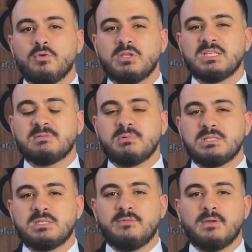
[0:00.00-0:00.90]
for the
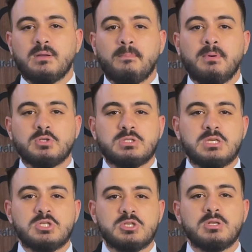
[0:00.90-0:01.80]
specific
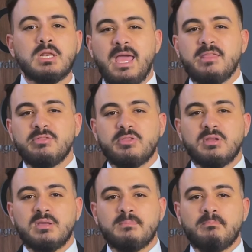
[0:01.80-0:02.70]
position,
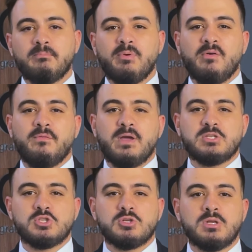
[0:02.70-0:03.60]
entity,
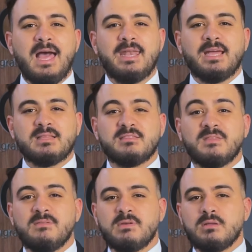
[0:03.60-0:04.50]
profession, and
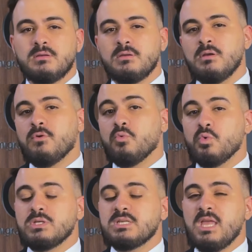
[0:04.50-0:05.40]
activity for
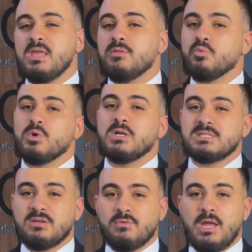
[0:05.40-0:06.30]
which it
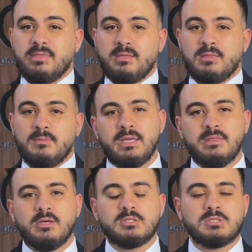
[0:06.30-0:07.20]
was granted.
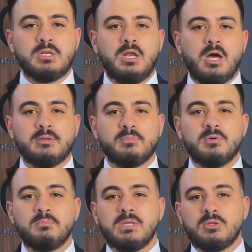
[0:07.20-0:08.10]
It does not
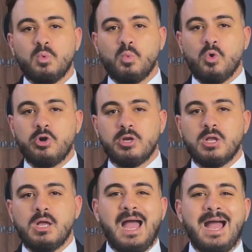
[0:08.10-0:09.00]
permit work